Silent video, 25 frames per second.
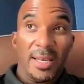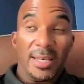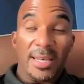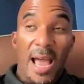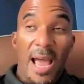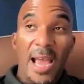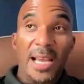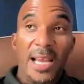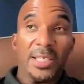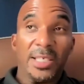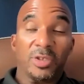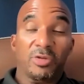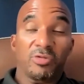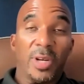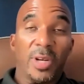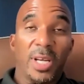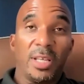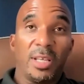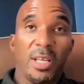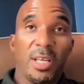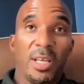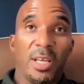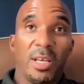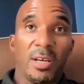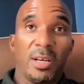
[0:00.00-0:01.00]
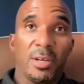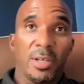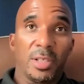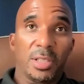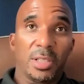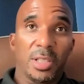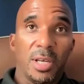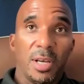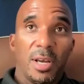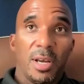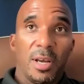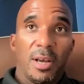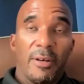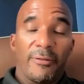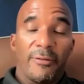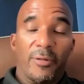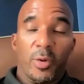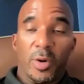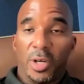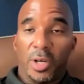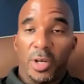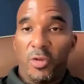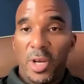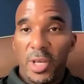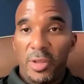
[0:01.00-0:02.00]
9 straight years
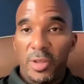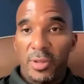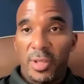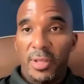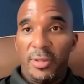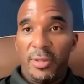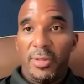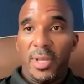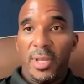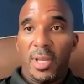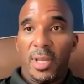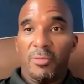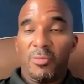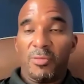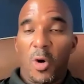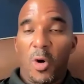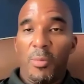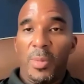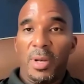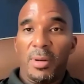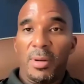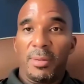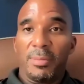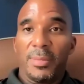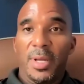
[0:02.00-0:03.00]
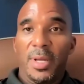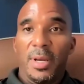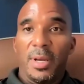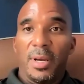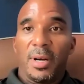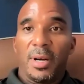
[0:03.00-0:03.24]
for increasing the enrollment,